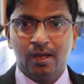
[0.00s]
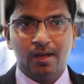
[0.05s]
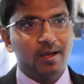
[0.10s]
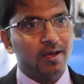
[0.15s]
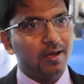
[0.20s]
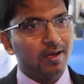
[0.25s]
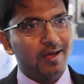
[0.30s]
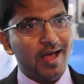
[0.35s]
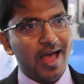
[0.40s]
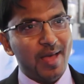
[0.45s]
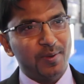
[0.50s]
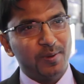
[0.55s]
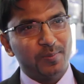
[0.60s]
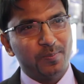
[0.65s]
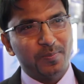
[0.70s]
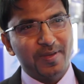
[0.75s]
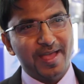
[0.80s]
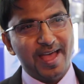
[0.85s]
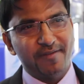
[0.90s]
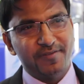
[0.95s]
I'm
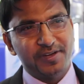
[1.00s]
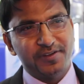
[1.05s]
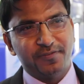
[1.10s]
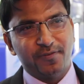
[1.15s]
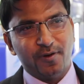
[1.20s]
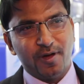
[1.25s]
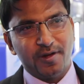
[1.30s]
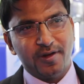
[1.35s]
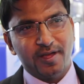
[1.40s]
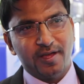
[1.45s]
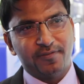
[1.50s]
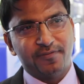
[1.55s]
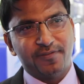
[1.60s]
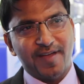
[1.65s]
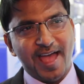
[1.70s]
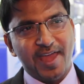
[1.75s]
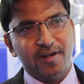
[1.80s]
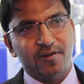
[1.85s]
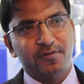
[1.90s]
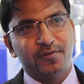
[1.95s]
a
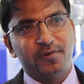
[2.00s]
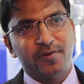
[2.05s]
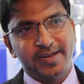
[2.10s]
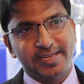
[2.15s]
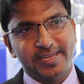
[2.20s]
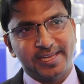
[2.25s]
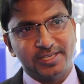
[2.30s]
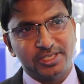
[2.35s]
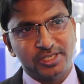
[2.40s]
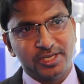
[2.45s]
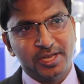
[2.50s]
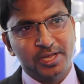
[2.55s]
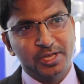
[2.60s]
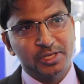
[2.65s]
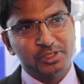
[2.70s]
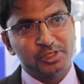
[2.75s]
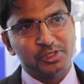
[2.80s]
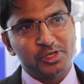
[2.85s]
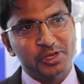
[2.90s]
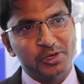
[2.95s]
fan of cricket.
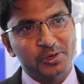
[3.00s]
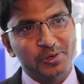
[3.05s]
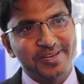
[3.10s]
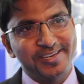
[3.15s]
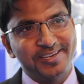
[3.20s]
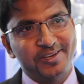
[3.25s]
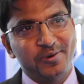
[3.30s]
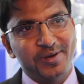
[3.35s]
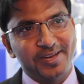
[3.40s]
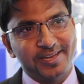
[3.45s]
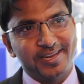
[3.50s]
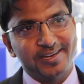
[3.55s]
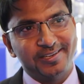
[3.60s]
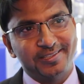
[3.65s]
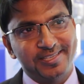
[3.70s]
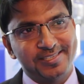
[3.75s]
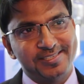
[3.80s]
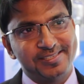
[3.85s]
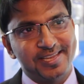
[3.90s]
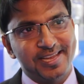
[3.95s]
So, in
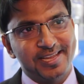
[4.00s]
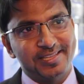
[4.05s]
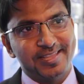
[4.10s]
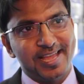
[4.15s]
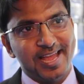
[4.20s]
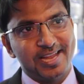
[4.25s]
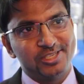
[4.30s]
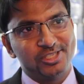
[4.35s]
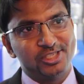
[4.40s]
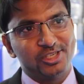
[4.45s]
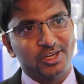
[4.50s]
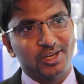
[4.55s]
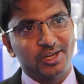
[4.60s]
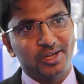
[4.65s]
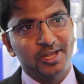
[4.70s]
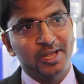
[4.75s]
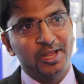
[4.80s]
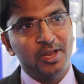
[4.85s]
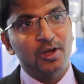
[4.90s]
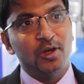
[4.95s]
cricket, they say
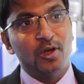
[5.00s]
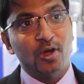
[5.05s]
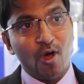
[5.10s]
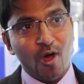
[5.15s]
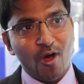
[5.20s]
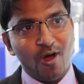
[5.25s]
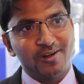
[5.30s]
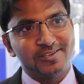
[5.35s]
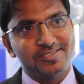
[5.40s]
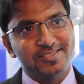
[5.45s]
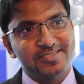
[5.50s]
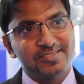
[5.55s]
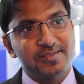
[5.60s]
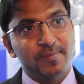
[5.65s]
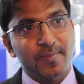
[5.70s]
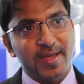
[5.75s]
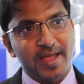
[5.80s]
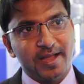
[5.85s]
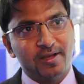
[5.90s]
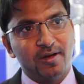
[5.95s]
that Lords is
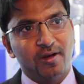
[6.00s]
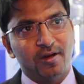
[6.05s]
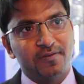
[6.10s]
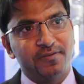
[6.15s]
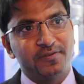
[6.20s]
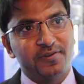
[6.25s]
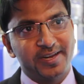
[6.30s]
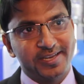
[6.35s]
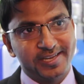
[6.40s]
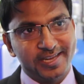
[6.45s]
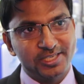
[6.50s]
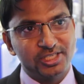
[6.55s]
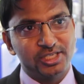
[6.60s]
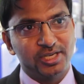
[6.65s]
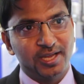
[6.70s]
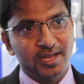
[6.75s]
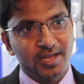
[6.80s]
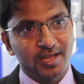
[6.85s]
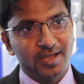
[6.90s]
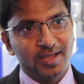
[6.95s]
the Mecca of cricket.